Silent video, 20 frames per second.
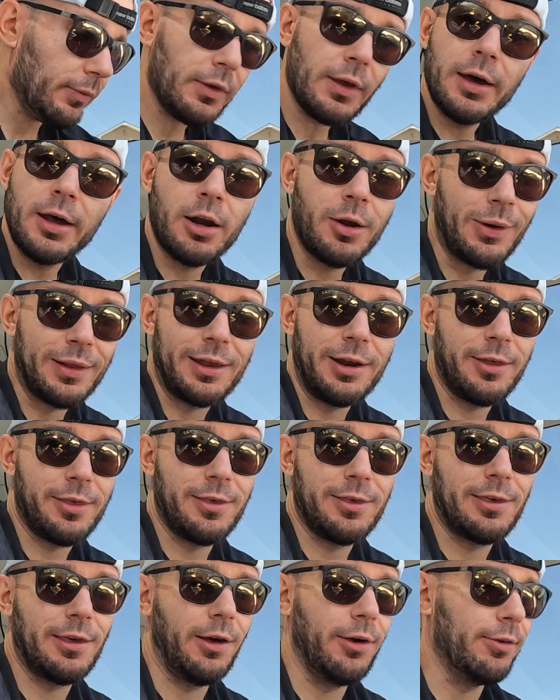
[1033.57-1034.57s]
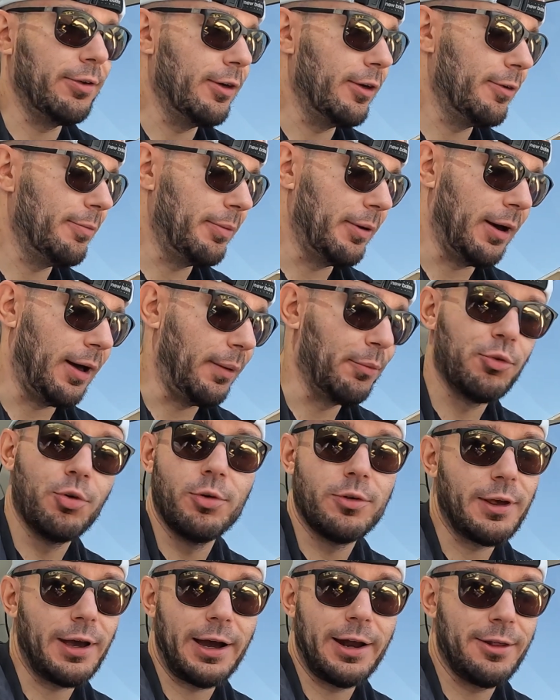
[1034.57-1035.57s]
I don't know what that is in Celsius, but I'm
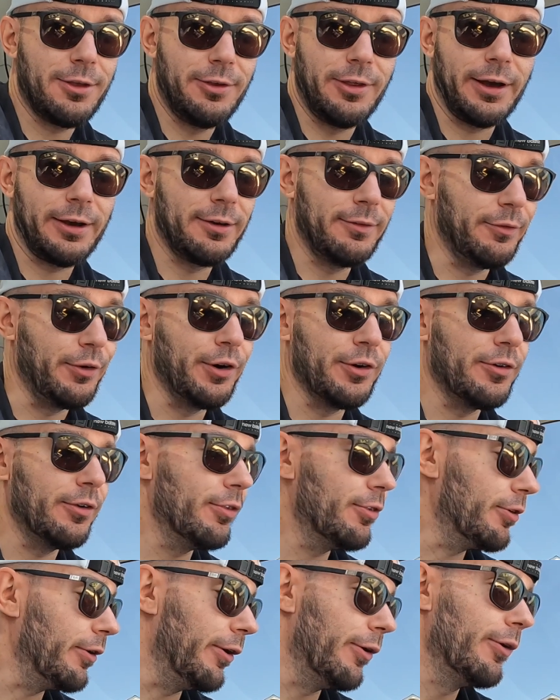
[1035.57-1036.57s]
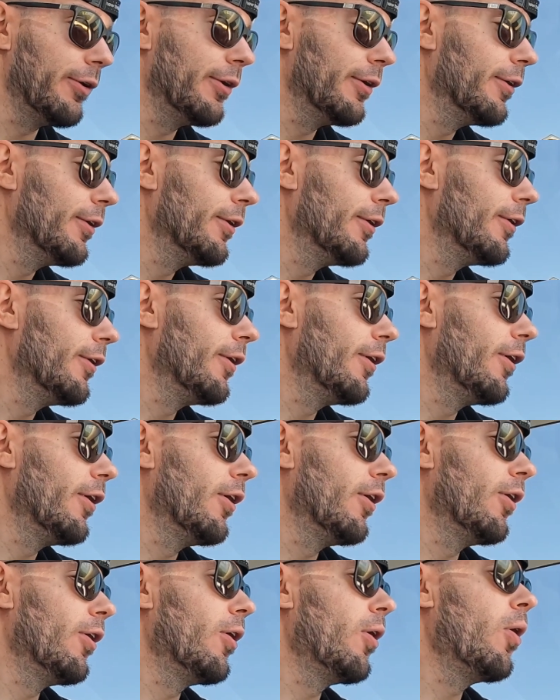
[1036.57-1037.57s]
too tired to do that conversion, so.
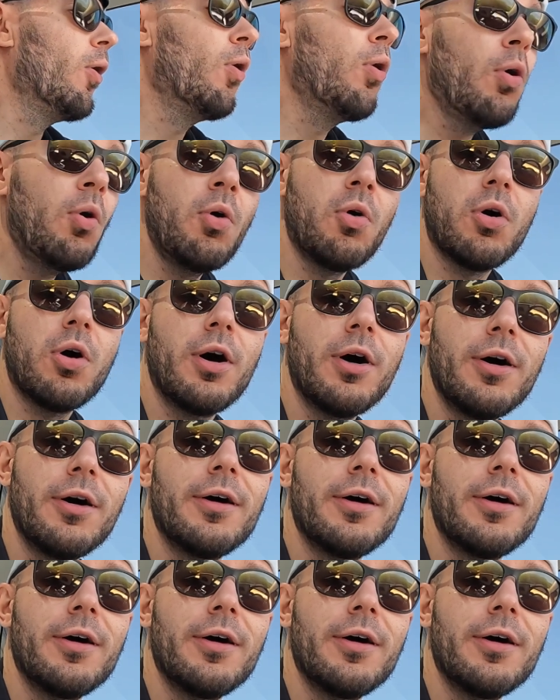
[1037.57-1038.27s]
Whew.